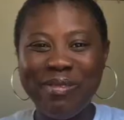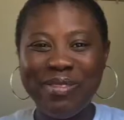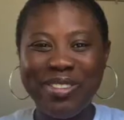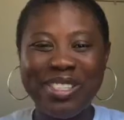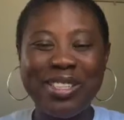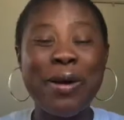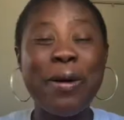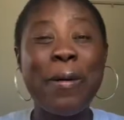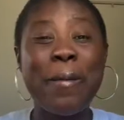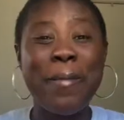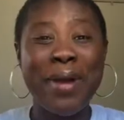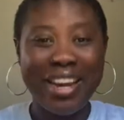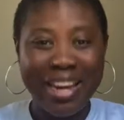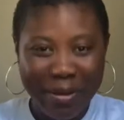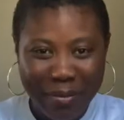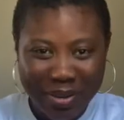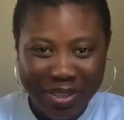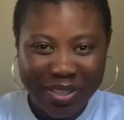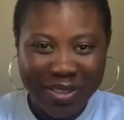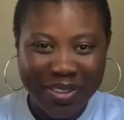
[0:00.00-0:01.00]
So my
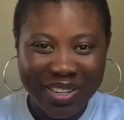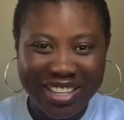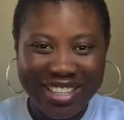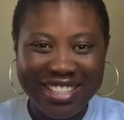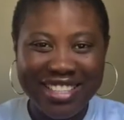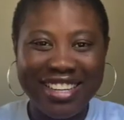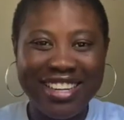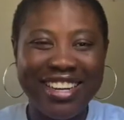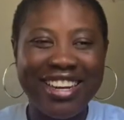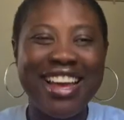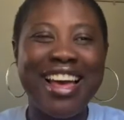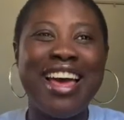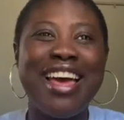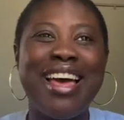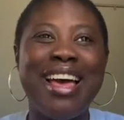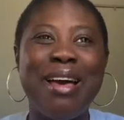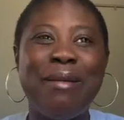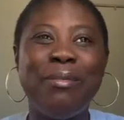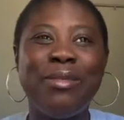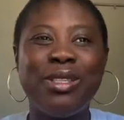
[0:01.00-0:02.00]
name is Sunita.
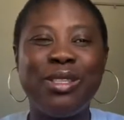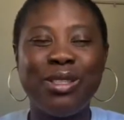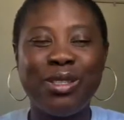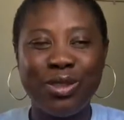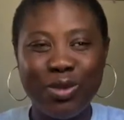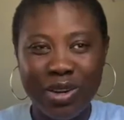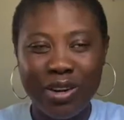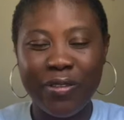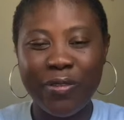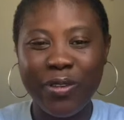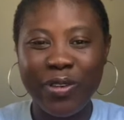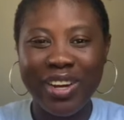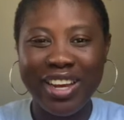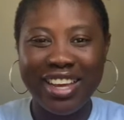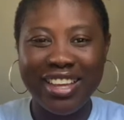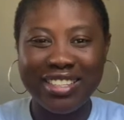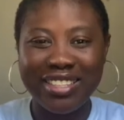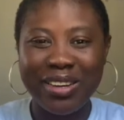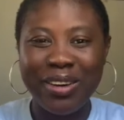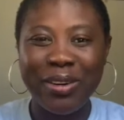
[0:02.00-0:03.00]
I'm 24
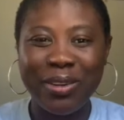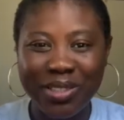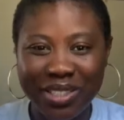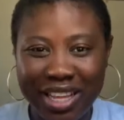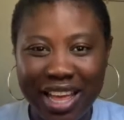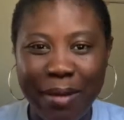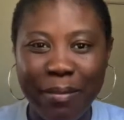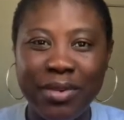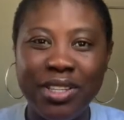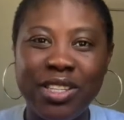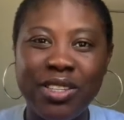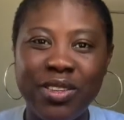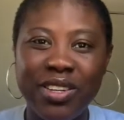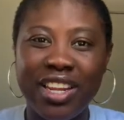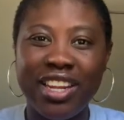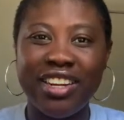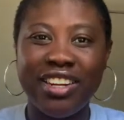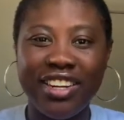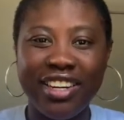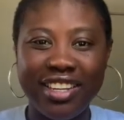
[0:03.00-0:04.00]
years old. I'm a
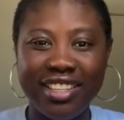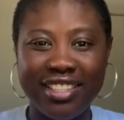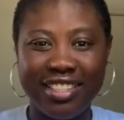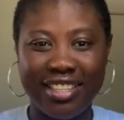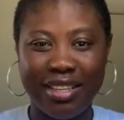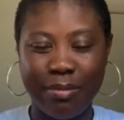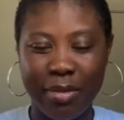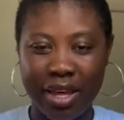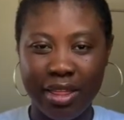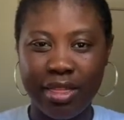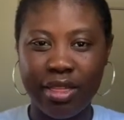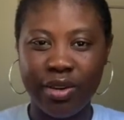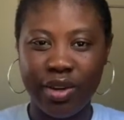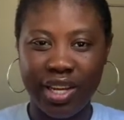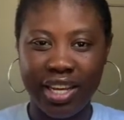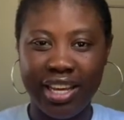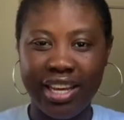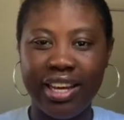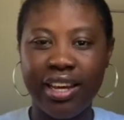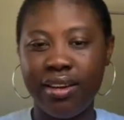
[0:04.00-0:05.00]
student nurse in my third
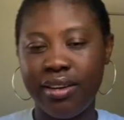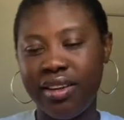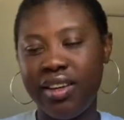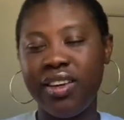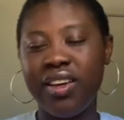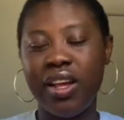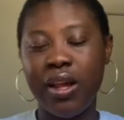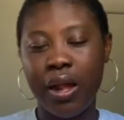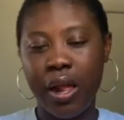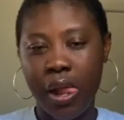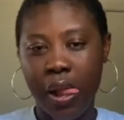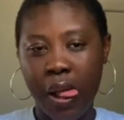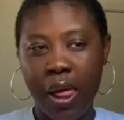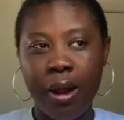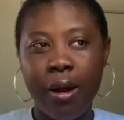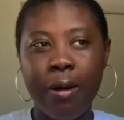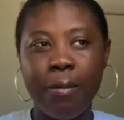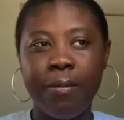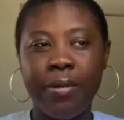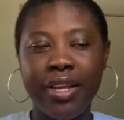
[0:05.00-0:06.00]
year,
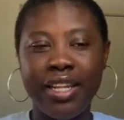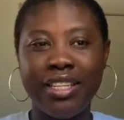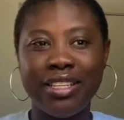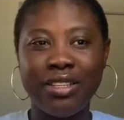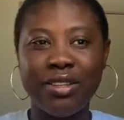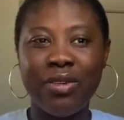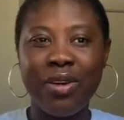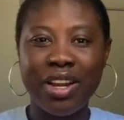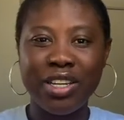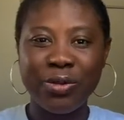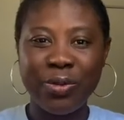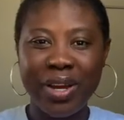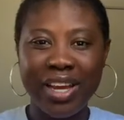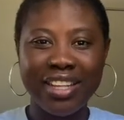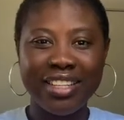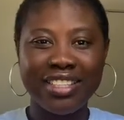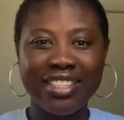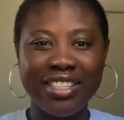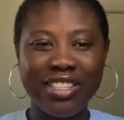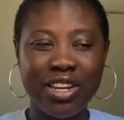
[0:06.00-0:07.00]
hoping to
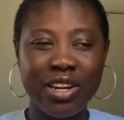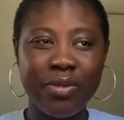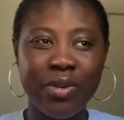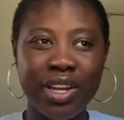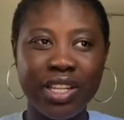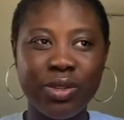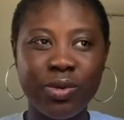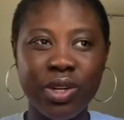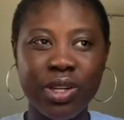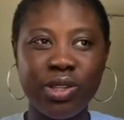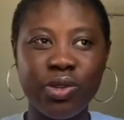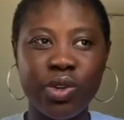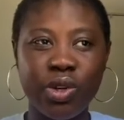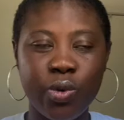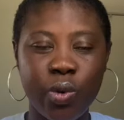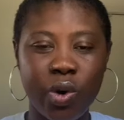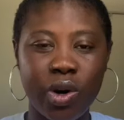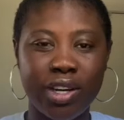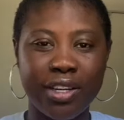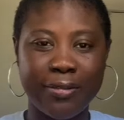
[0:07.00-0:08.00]
graduate in January
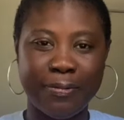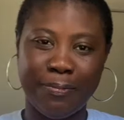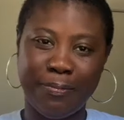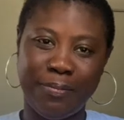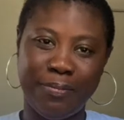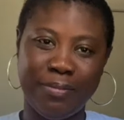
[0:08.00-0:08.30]
2021,